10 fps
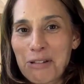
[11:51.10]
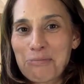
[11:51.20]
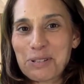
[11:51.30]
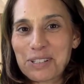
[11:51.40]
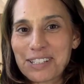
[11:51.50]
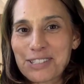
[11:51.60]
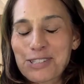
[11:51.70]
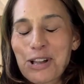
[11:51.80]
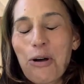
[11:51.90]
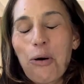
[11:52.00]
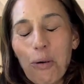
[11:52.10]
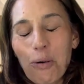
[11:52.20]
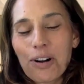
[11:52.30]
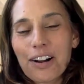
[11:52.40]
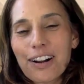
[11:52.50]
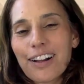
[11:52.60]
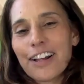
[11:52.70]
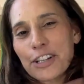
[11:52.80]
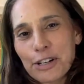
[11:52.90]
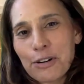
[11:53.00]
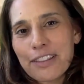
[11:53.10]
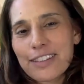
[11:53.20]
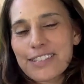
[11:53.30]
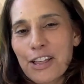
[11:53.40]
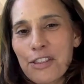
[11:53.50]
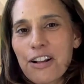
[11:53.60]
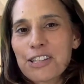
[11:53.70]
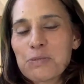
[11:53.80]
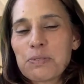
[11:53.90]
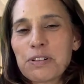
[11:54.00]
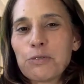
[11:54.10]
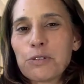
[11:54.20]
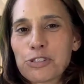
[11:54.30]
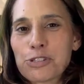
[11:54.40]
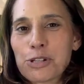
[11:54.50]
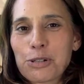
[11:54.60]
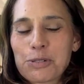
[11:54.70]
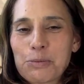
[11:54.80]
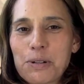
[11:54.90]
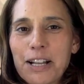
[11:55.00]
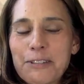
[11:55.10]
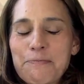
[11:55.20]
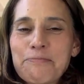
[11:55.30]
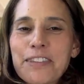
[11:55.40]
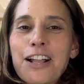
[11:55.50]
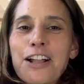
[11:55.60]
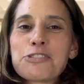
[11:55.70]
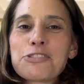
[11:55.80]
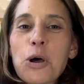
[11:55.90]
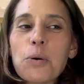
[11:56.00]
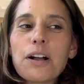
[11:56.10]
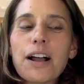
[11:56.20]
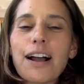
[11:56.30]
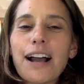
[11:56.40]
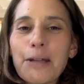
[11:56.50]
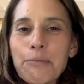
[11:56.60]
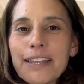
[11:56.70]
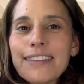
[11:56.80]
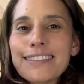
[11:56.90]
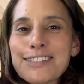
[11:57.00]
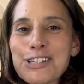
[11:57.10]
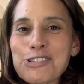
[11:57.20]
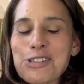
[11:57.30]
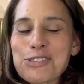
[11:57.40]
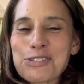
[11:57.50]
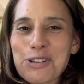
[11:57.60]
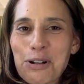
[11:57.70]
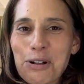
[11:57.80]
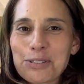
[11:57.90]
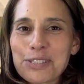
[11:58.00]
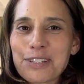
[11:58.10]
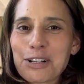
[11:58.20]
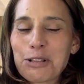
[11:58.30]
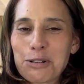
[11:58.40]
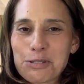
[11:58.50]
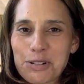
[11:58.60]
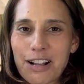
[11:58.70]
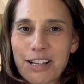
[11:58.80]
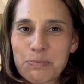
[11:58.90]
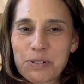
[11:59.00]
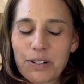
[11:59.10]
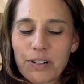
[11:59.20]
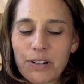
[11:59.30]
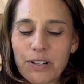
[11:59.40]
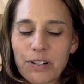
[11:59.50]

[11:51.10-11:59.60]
ambulance, or you can go to this other hospital, which is close by." So I made the decision to go to the closer hospital.